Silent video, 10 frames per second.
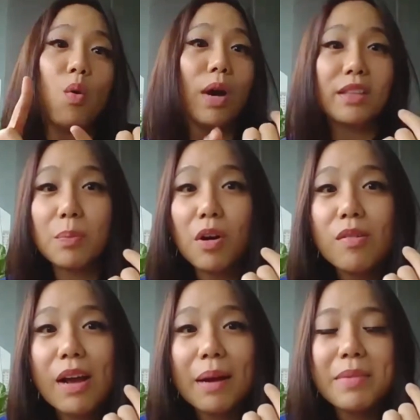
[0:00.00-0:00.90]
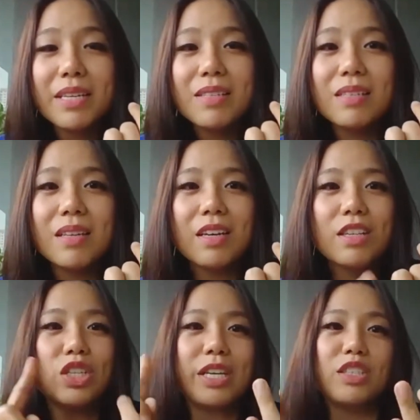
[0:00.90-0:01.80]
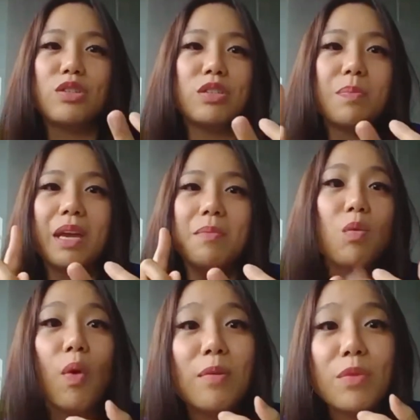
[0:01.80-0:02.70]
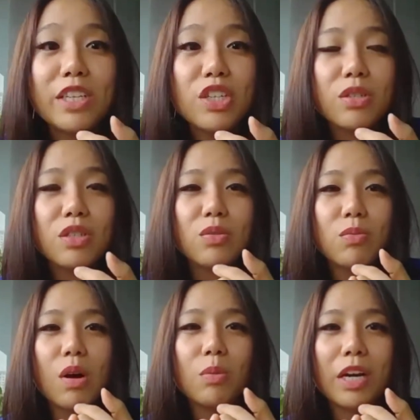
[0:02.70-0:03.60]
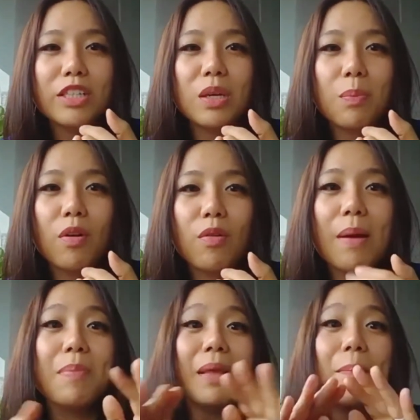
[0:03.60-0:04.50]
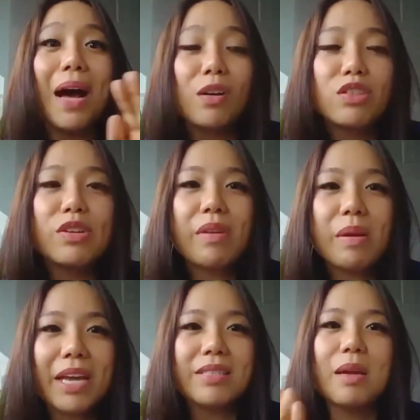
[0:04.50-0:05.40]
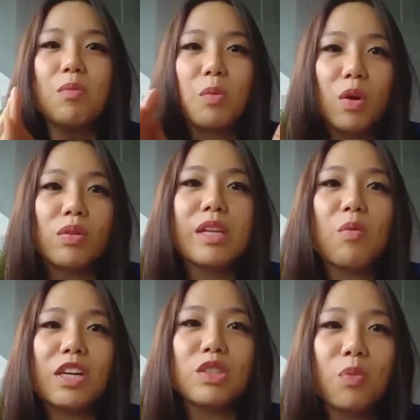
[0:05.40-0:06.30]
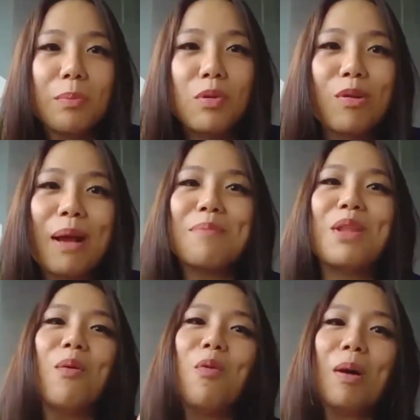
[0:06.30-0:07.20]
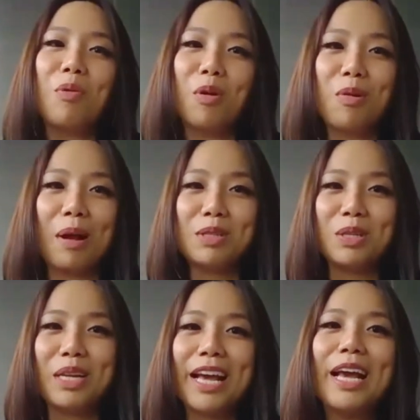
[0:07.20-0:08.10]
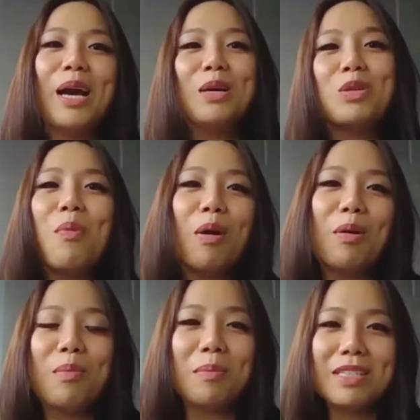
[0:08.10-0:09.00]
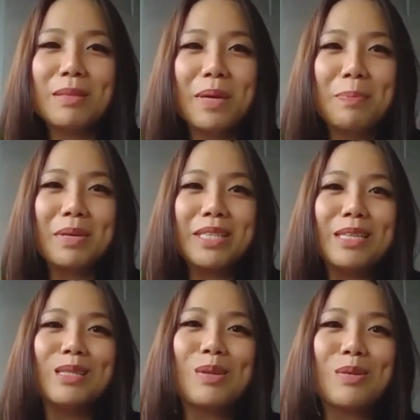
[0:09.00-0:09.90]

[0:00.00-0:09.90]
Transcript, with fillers: what the program is. She can choose maybe when we choose to watch the program, but the boundary remains that we will only watch one program, not one program today. Tomorrow, mama's a bit busy, so